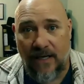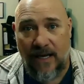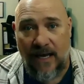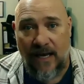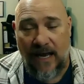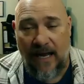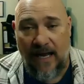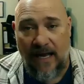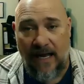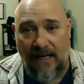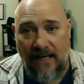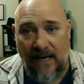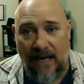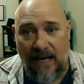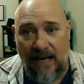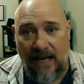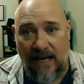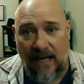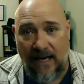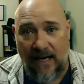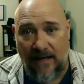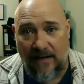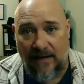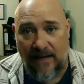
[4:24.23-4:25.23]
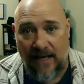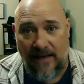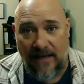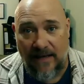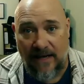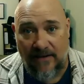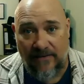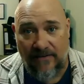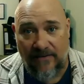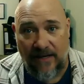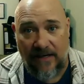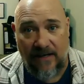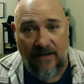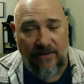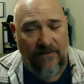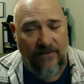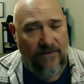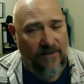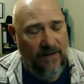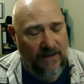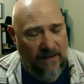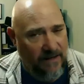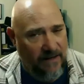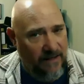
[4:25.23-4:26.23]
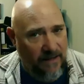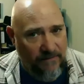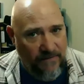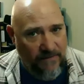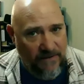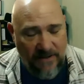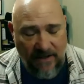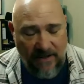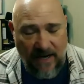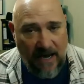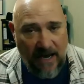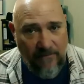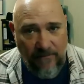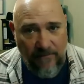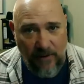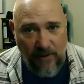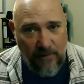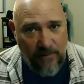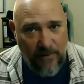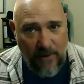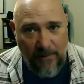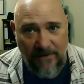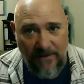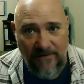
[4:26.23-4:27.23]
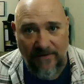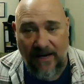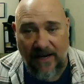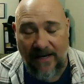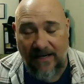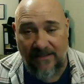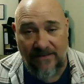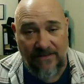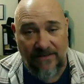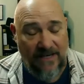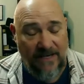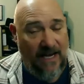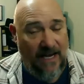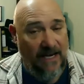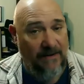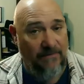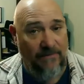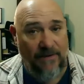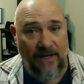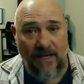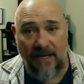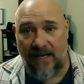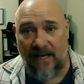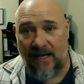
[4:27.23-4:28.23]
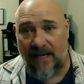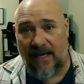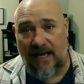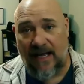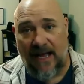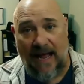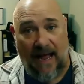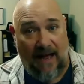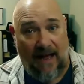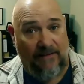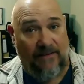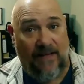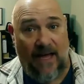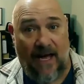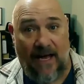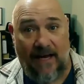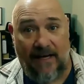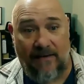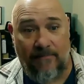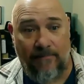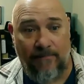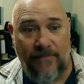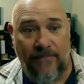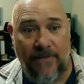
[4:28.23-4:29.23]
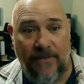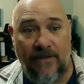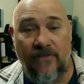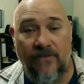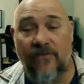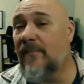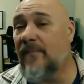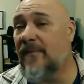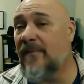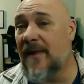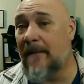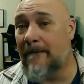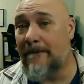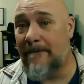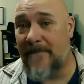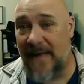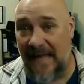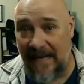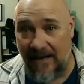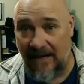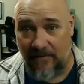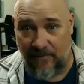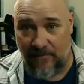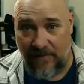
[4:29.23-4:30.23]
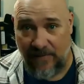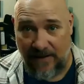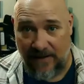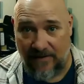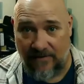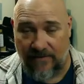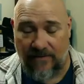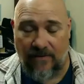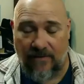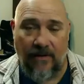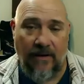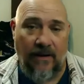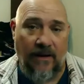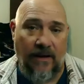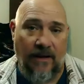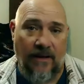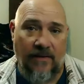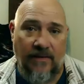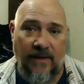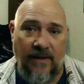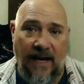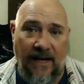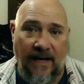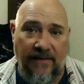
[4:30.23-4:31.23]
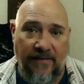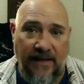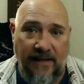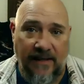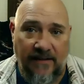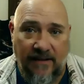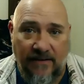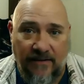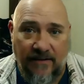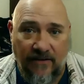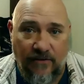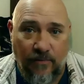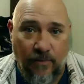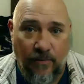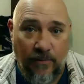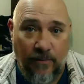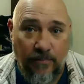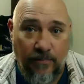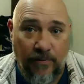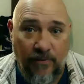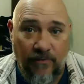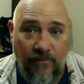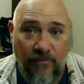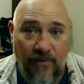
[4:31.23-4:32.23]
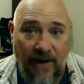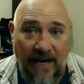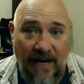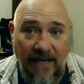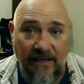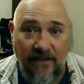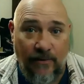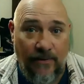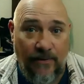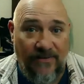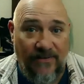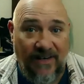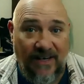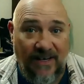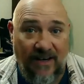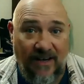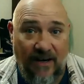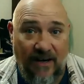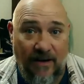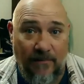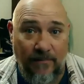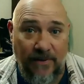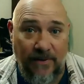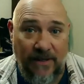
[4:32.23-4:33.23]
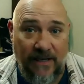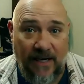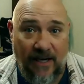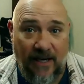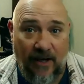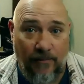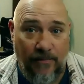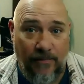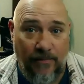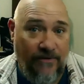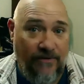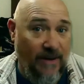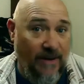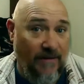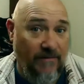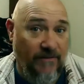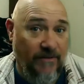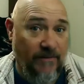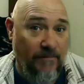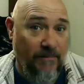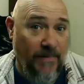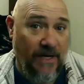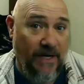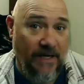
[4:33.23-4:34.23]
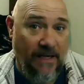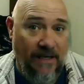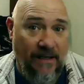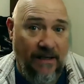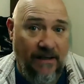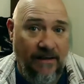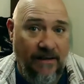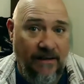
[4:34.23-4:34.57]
And then I'll say, because if you just got a few moments, I can just kind of outline some of the benefits that I think that this would provide you as a company to help you save some money.